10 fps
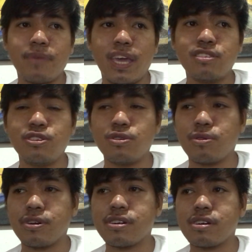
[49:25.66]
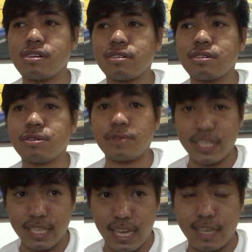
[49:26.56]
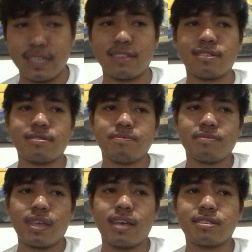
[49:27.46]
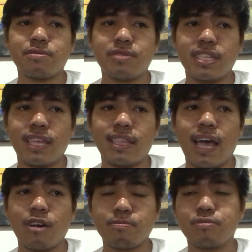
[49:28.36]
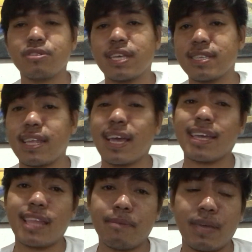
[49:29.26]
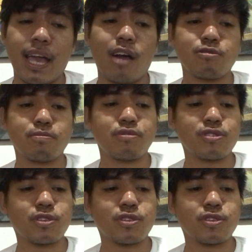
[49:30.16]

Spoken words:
in your critique as a written output, as an academic output.